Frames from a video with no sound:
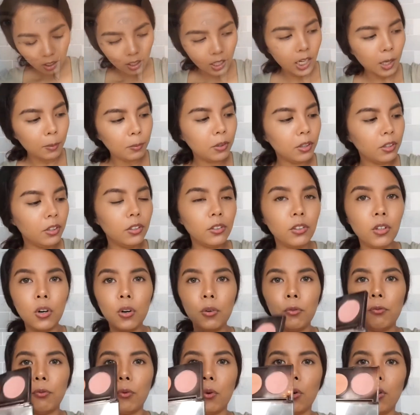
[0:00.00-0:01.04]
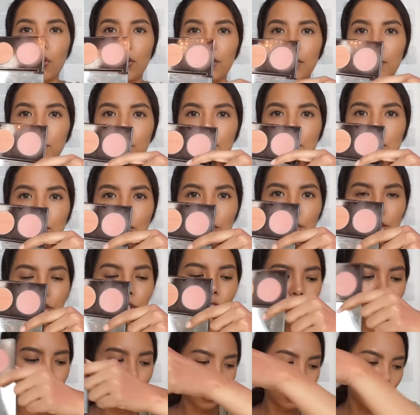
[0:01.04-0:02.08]
I'm gonna go for the Wisteria
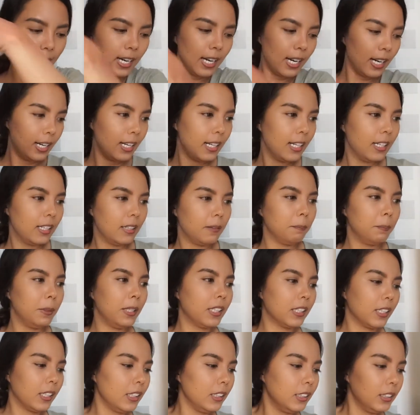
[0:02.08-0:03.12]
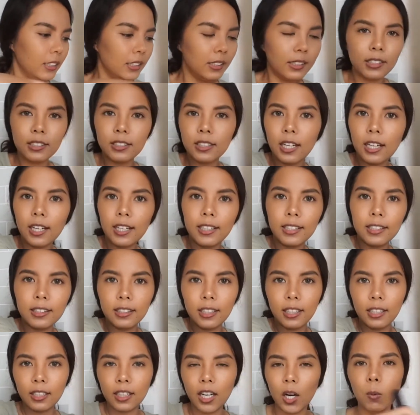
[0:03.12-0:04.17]
today because I
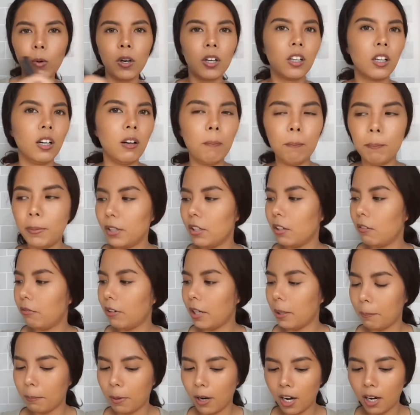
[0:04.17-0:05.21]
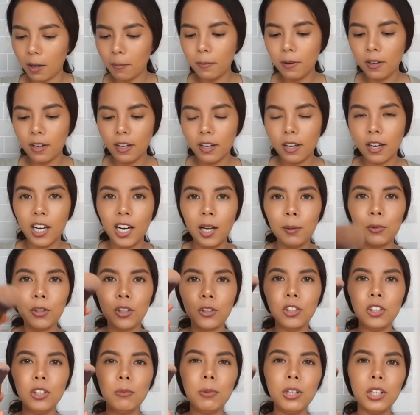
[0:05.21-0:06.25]
think I want a bit of a pop. I'm
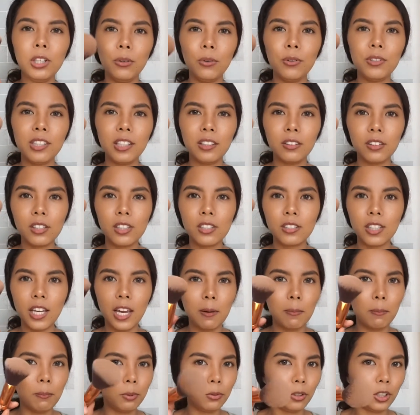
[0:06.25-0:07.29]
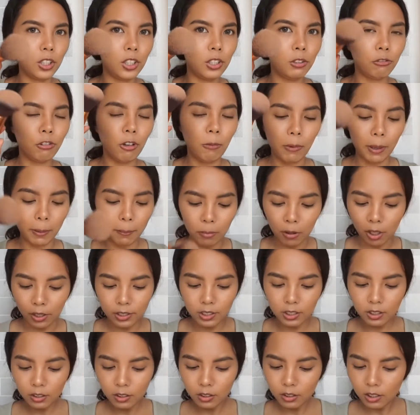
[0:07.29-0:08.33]
going to be using the same brush from my
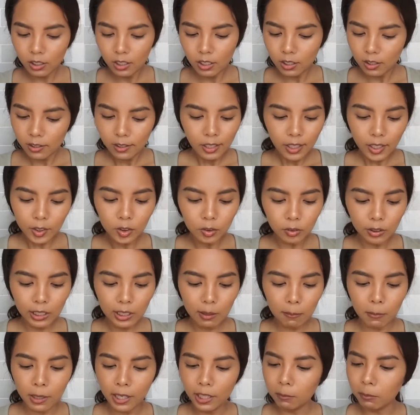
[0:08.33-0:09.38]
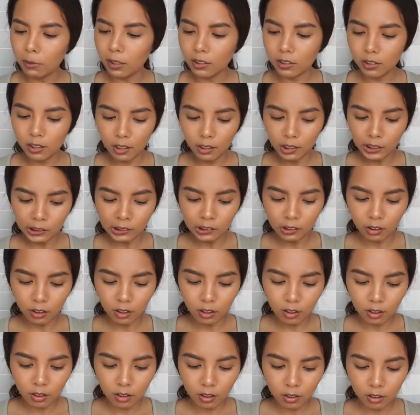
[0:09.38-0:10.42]
bronzer. I don't really mind mixing
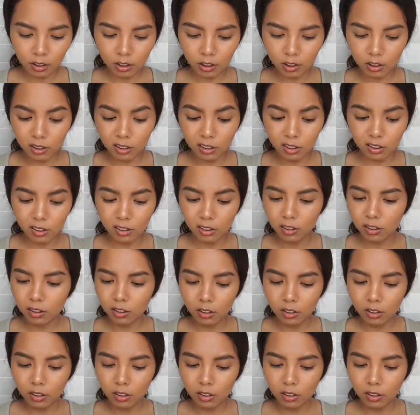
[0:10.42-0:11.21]
because